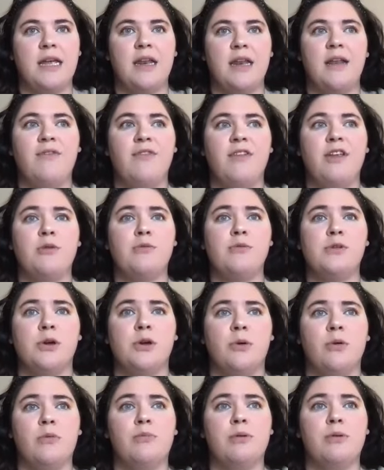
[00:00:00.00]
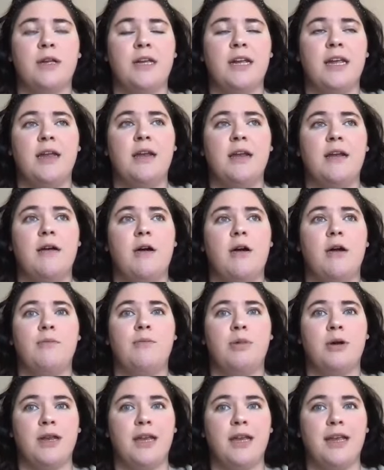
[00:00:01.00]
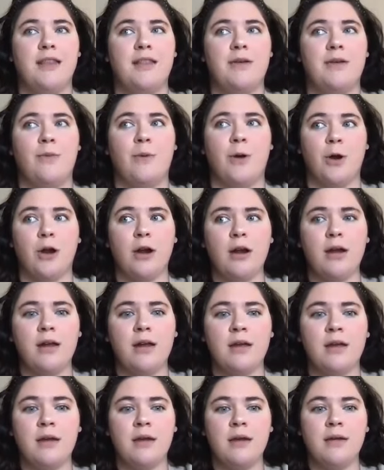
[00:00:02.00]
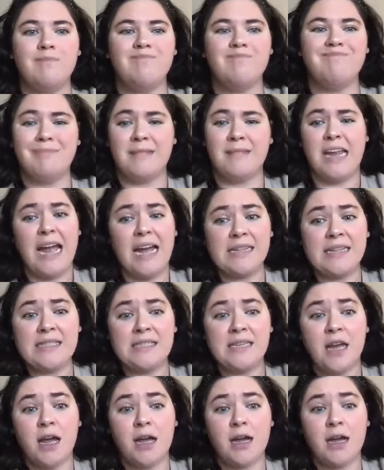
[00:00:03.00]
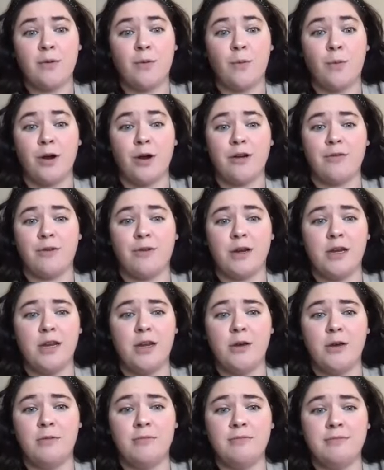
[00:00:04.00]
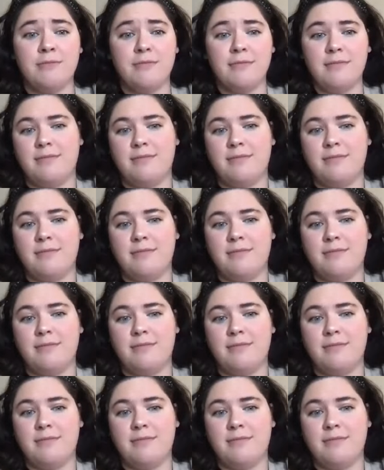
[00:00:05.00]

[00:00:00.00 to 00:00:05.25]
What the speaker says: And if you don't plan on putting in the work, yeah, it's not going to work for you.